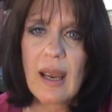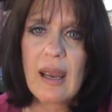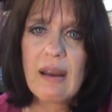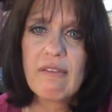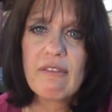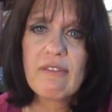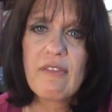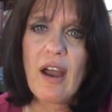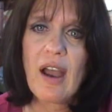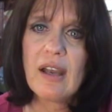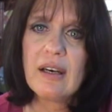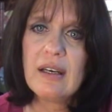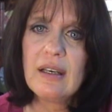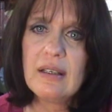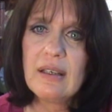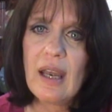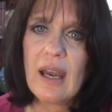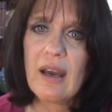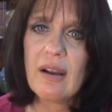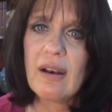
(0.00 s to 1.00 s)
and
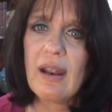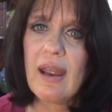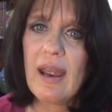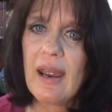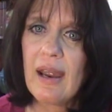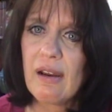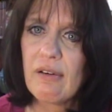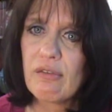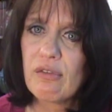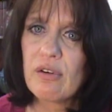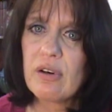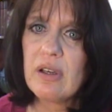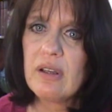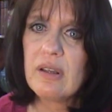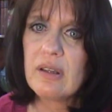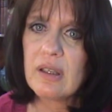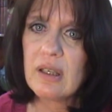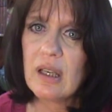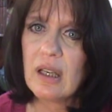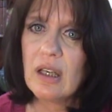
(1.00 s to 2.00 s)
finding out
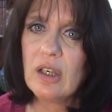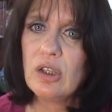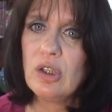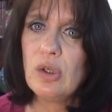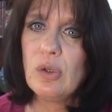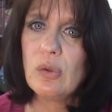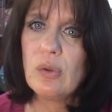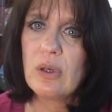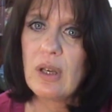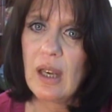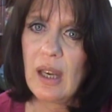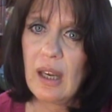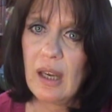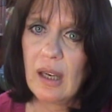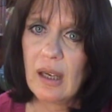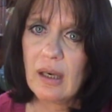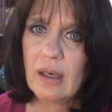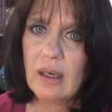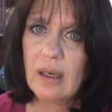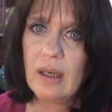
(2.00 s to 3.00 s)
everything you
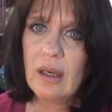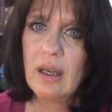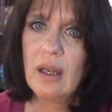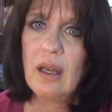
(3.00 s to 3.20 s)
can